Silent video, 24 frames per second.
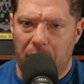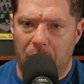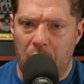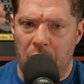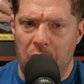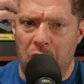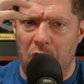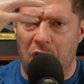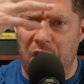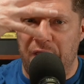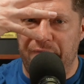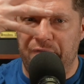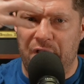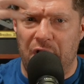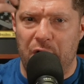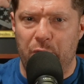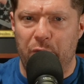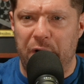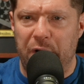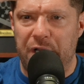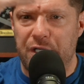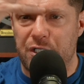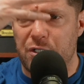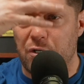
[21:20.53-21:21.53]
they've done
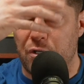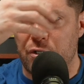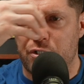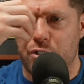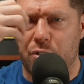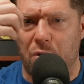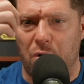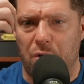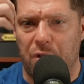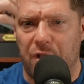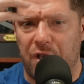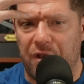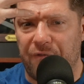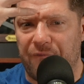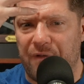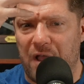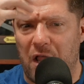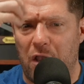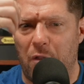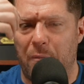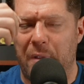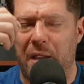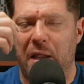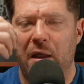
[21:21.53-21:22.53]
research on the
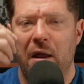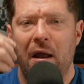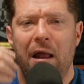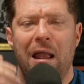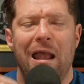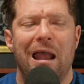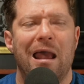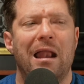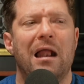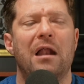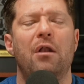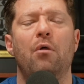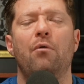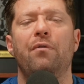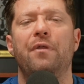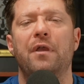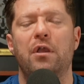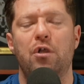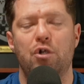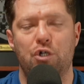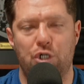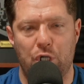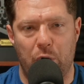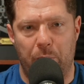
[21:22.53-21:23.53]
development, and I don't
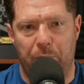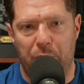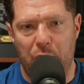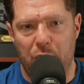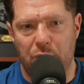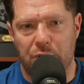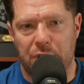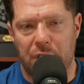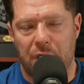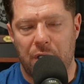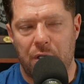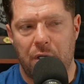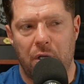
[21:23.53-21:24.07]
think you should abuse it.